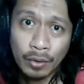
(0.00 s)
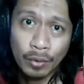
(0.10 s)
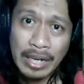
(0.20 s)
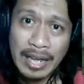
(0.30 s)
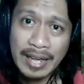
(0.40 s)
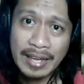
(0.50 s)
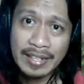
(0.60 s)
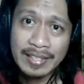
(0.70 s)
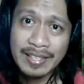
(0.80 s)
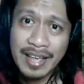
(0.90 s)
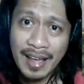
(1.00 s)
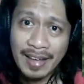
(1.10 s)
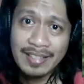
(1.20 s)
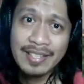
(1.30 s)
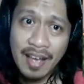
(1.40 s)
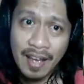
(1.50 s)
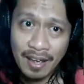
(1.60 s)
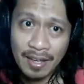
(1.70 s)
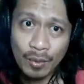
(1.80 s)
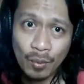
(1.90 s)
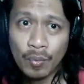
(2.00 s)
known as XI